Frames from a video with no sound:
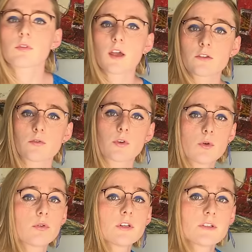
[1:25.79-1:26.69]
As of
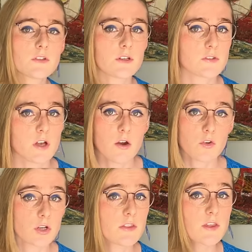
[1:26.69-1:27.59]
recording this, it is
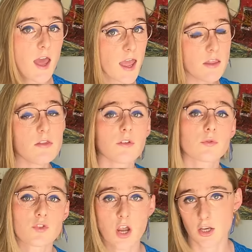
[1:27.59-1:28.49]
currently the 8th of
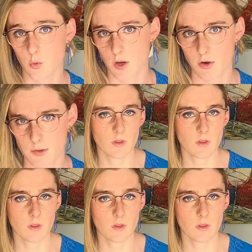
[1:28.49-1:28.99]
January.